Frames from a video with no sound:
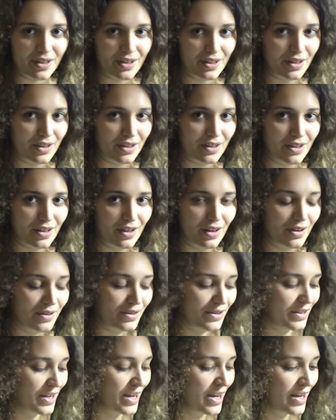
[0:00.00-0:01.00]
I think
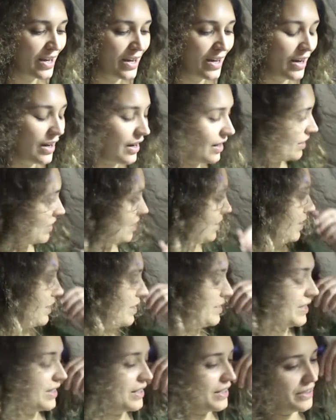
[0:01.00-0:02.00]
I,
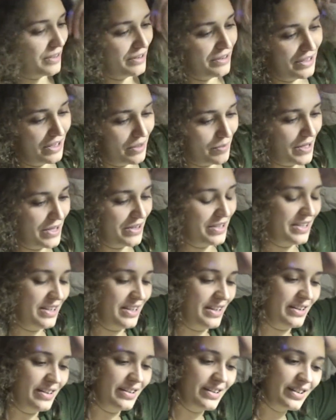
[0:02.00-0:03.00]
I think another thing about
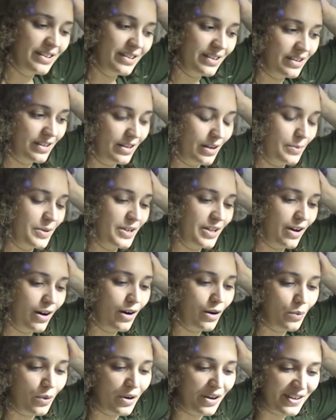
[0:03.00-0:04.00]
the, I mean,
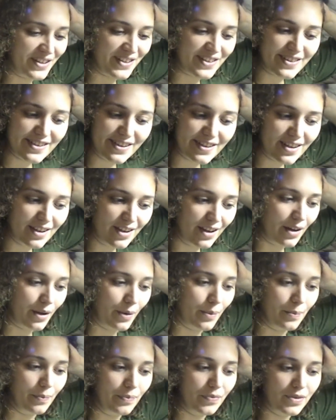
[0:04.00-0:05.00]
art wise,
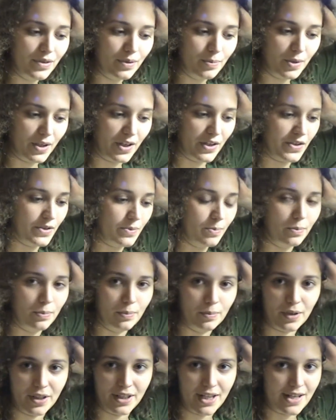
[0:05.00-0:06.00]
um, because
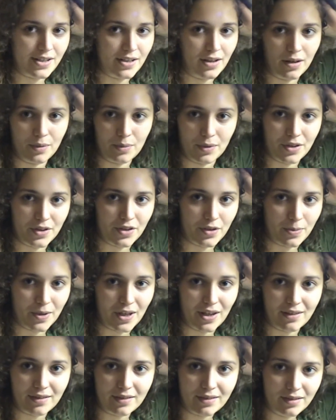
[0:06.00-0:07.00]
my dad died when I was
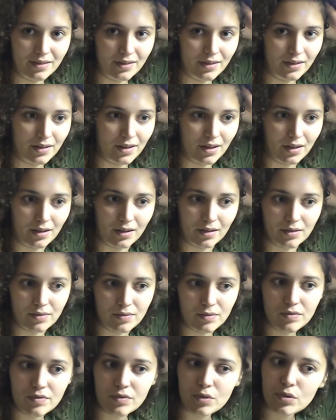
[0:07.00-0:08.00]
about. Uh,
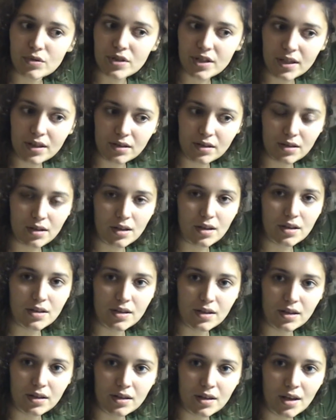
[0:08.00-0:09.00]
14,
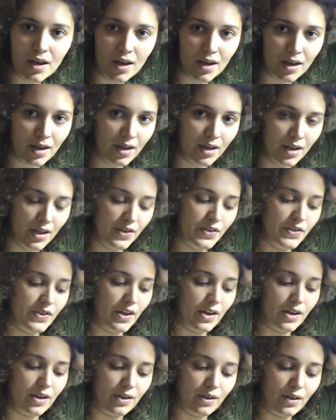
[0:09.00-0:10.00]
13. Yes.
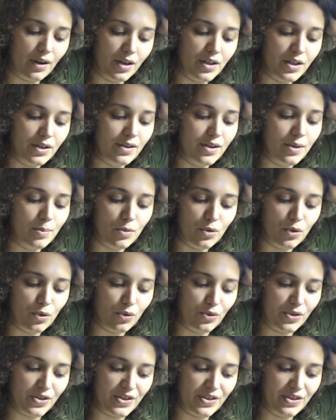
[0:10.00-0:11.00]
So I knew him
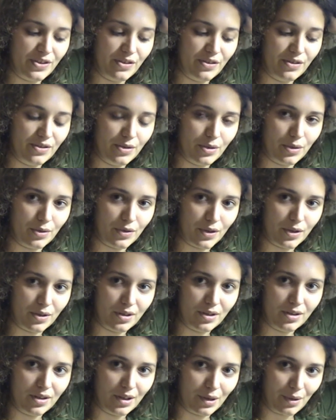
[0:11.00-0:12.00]
more as sort of a
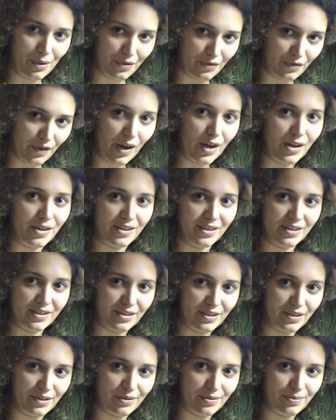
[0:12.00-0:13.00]
you know a father
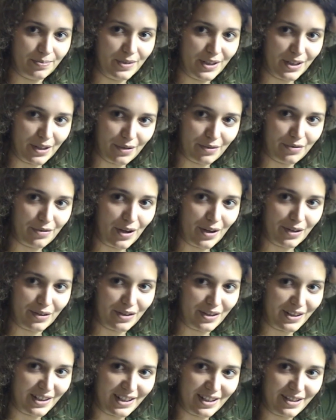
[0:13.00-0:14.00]
of you know
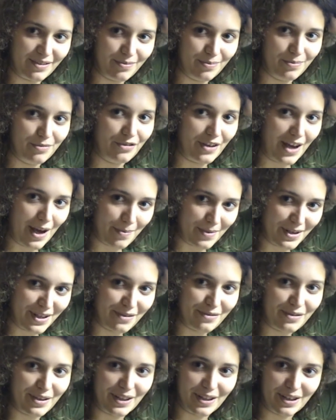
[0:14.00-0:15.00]
fatherly family
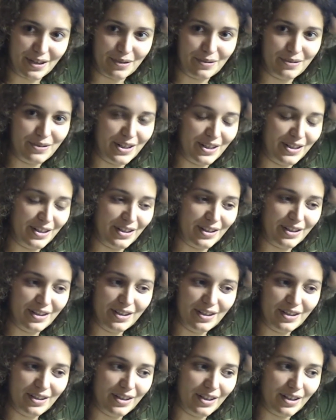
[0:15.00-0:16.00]
figure than yeah
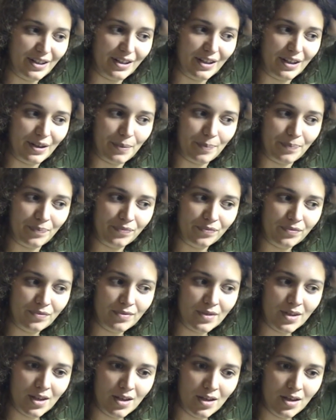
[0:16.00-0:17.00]
than um,
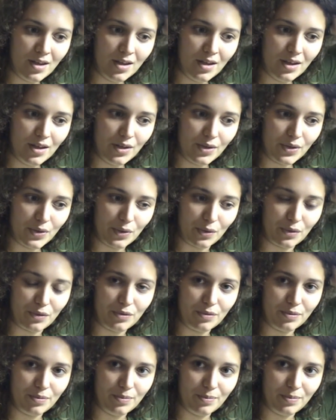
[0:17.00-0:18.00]
sort
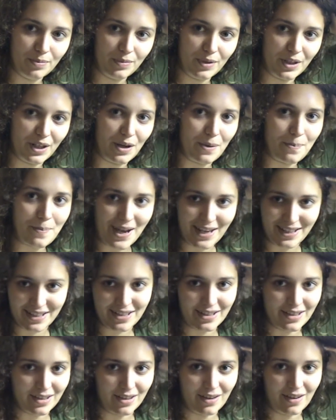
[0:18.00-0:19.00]
of you know
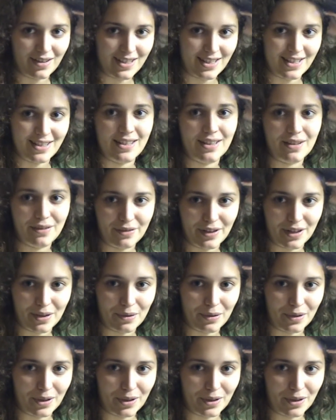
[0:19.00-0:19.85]
painter artistic figure.